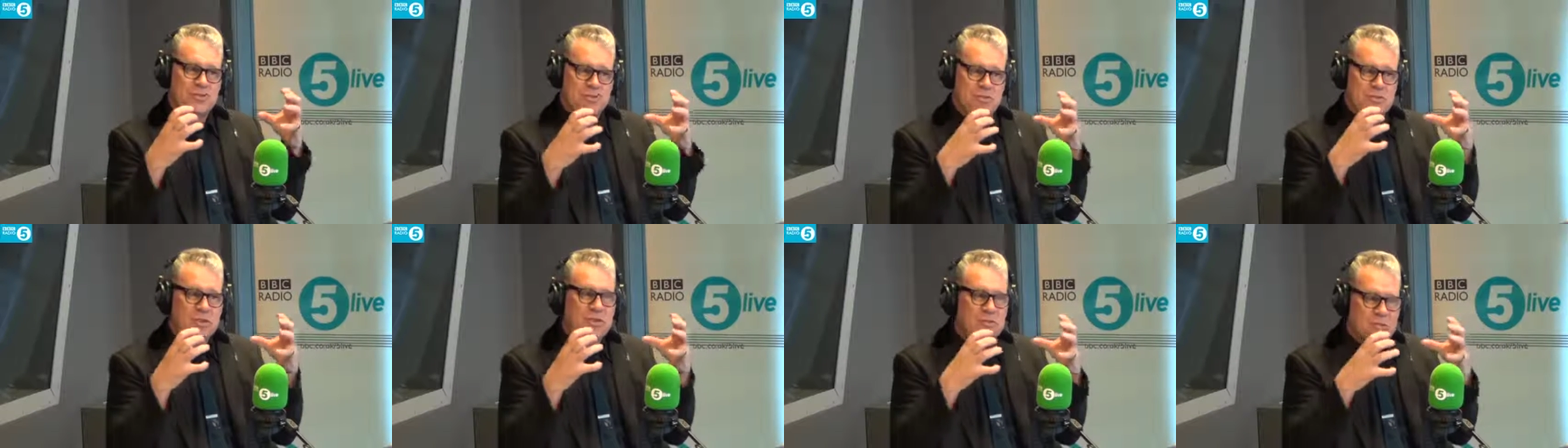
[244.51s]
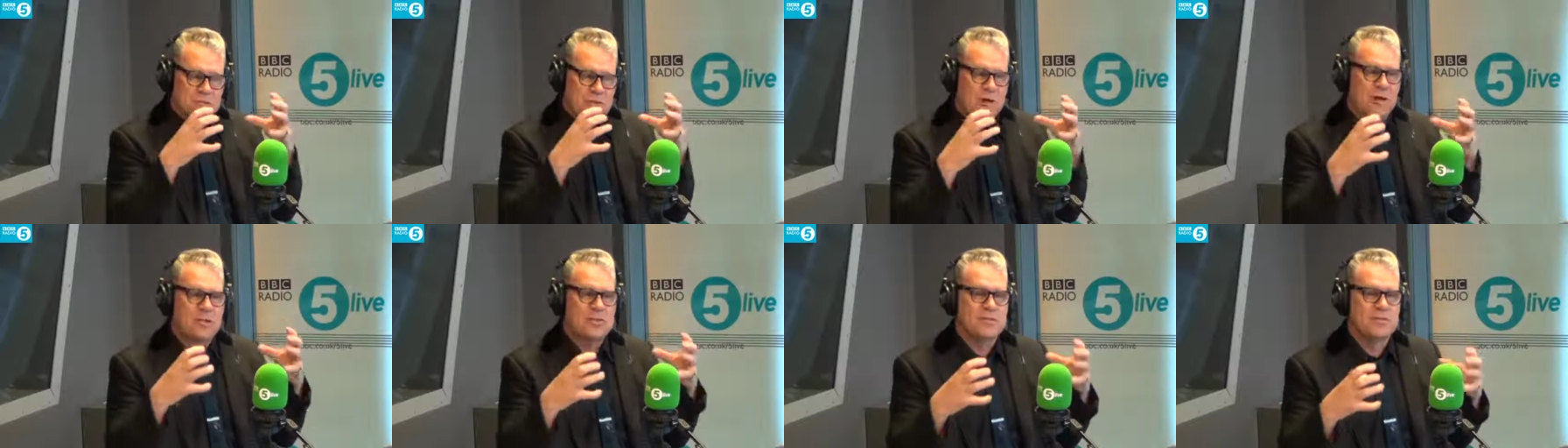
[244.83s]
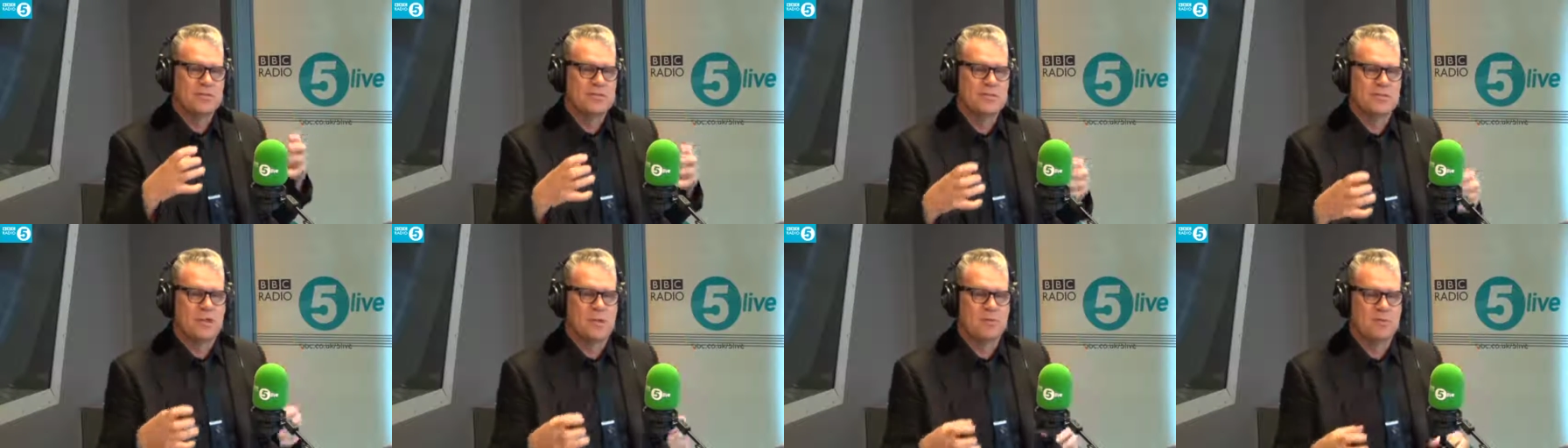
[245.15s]
two sides
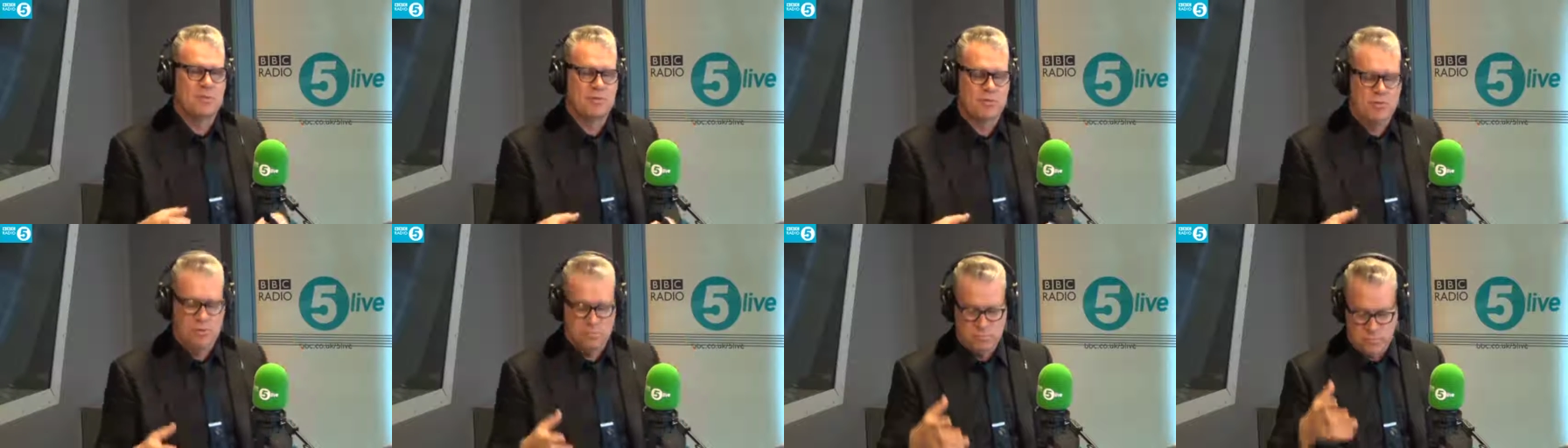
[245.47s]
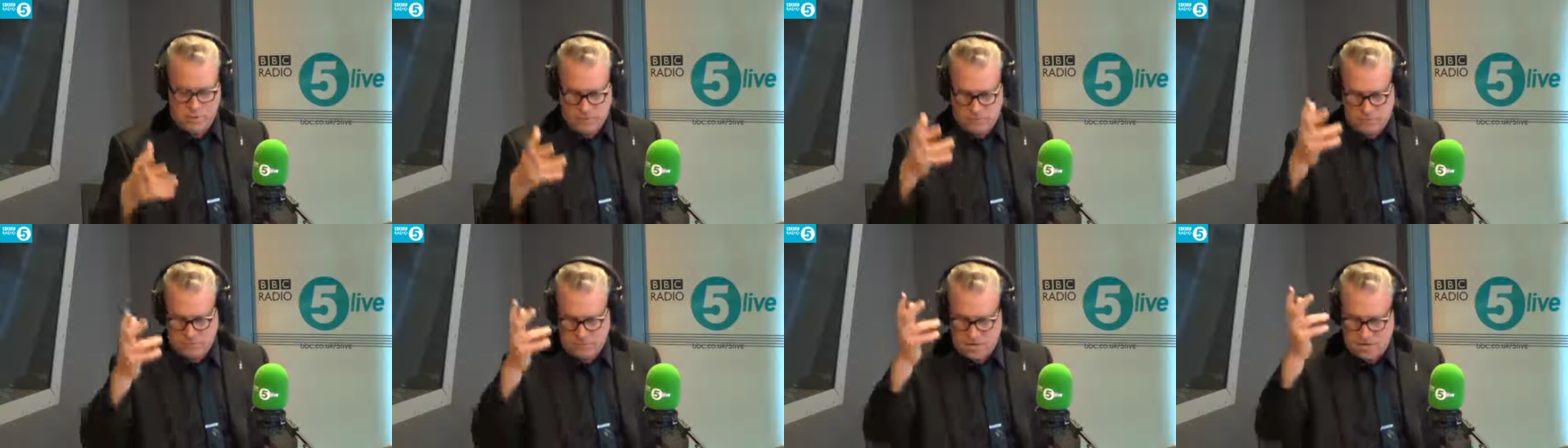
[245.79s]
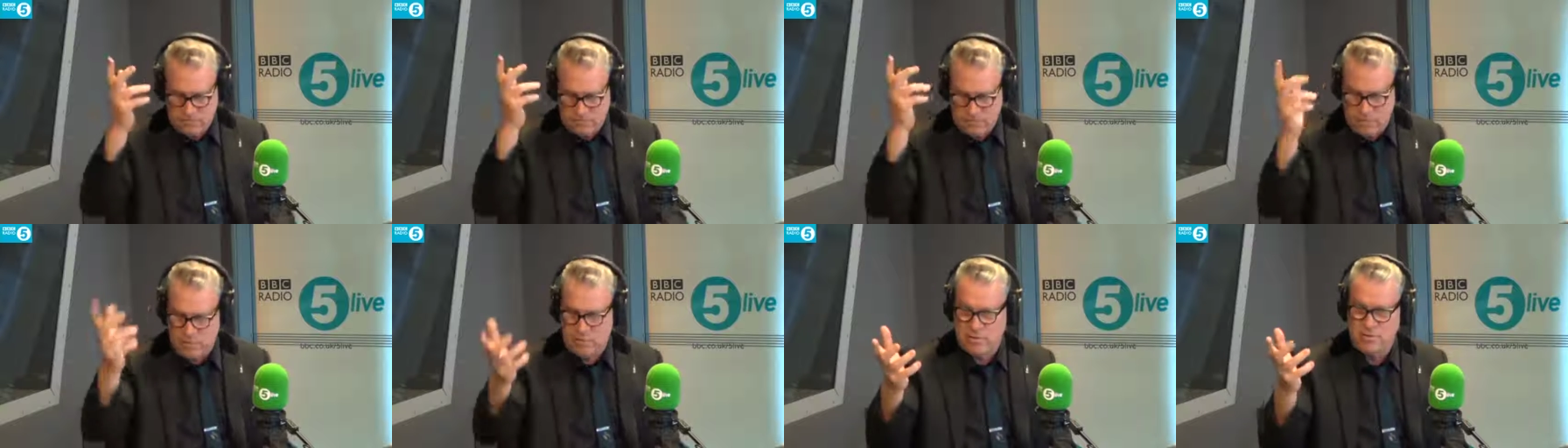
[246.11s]
of the same coin. When
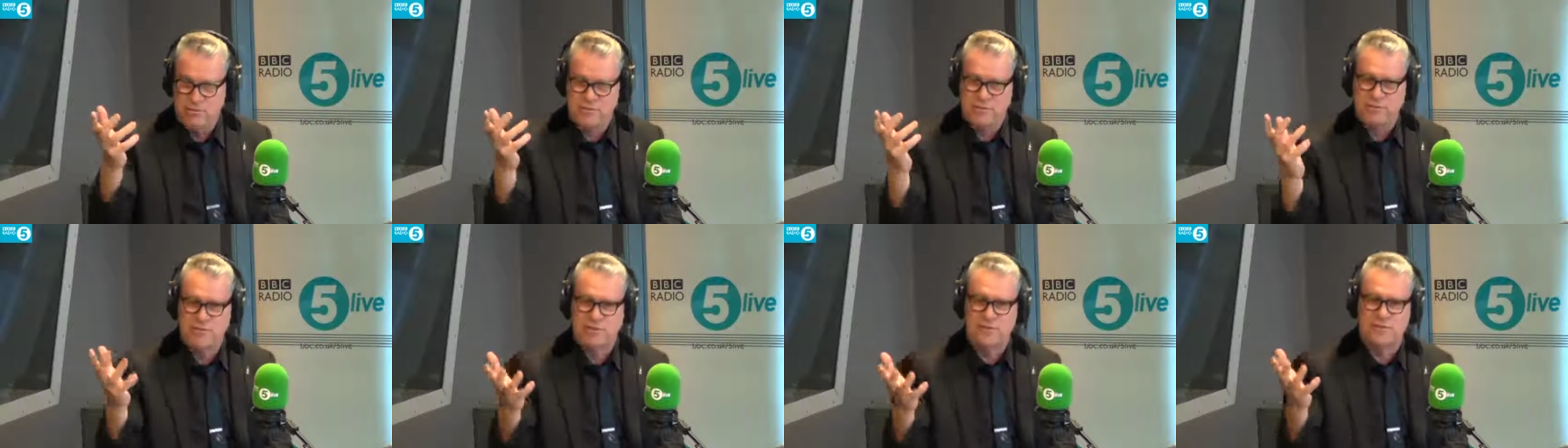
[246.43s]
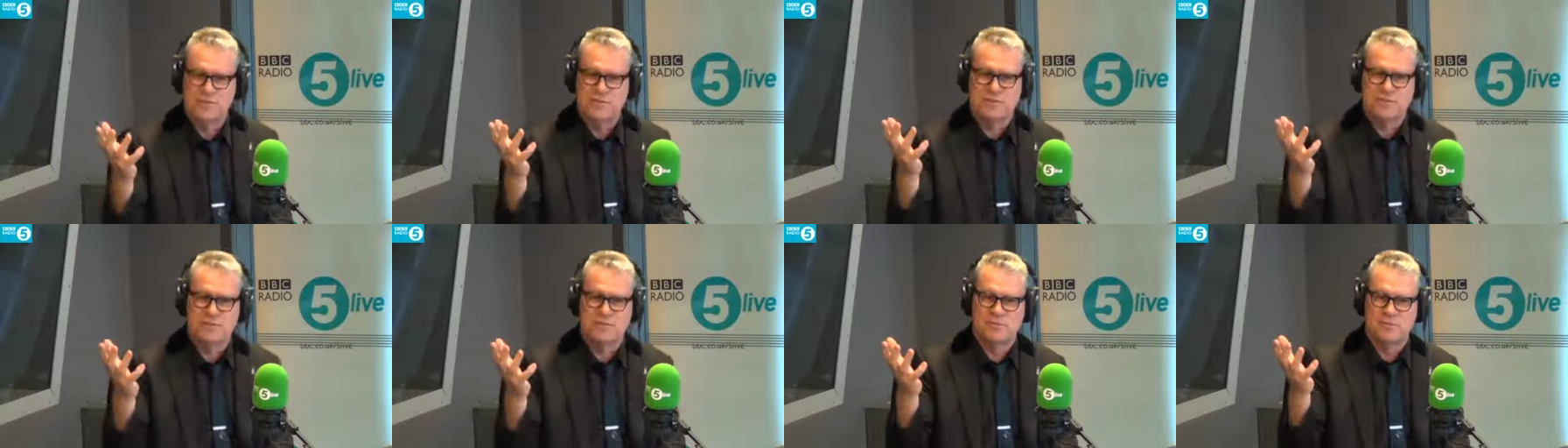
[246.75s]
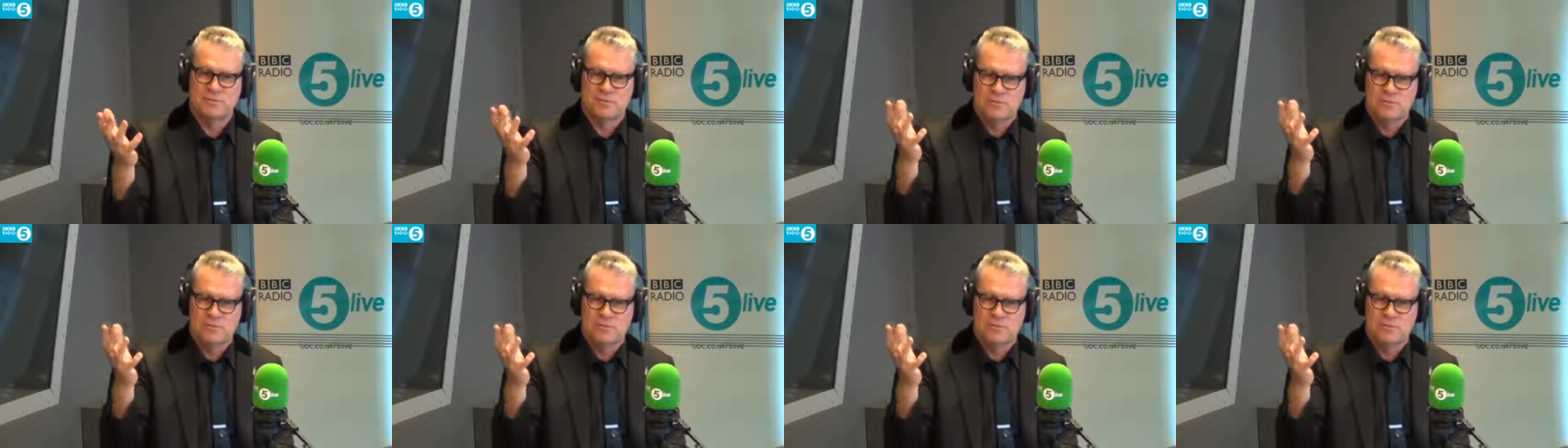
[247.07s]
their very first,